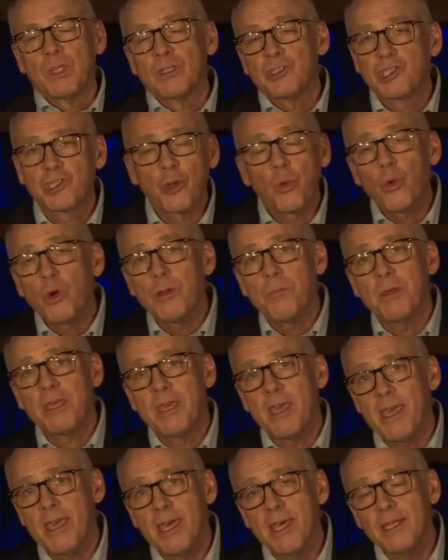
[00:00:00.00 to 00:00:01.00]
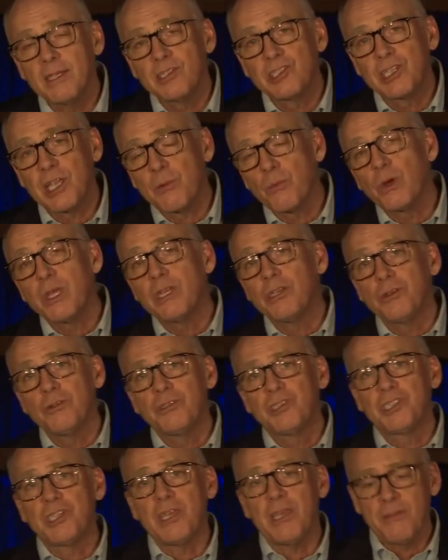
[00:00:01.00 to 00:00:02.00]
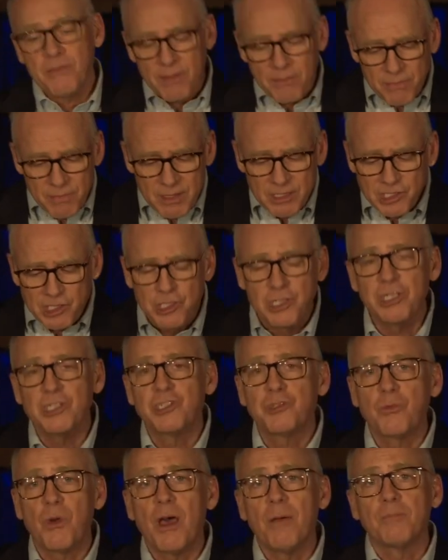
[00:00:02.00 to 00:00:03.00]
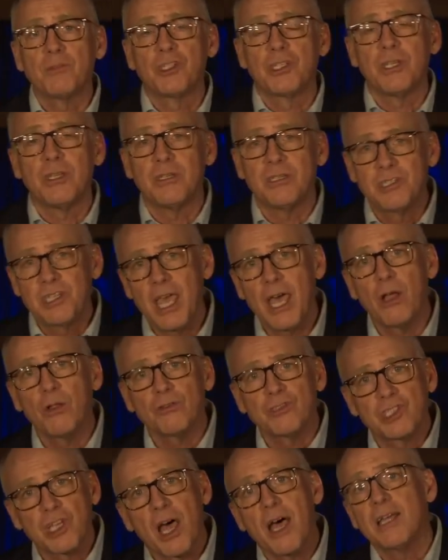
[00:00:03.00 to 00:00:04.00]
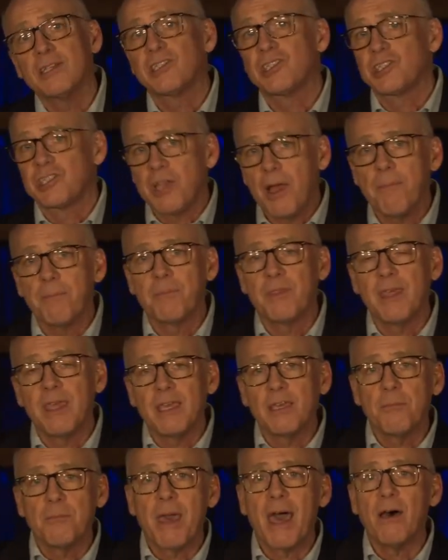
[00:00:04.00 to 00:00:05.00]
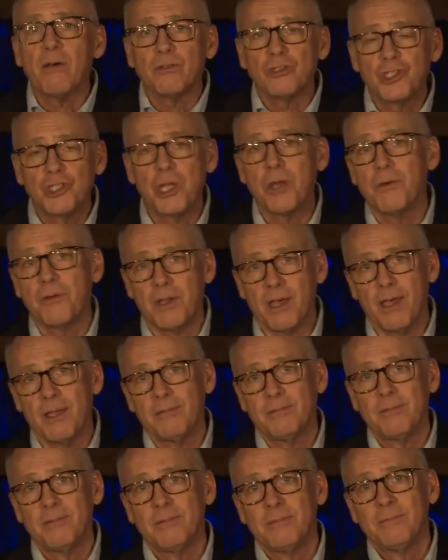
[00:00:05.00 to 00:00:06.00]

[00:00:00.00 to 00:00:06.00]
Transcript: The story begins, and we do see that this disruption tells us something about Jonah.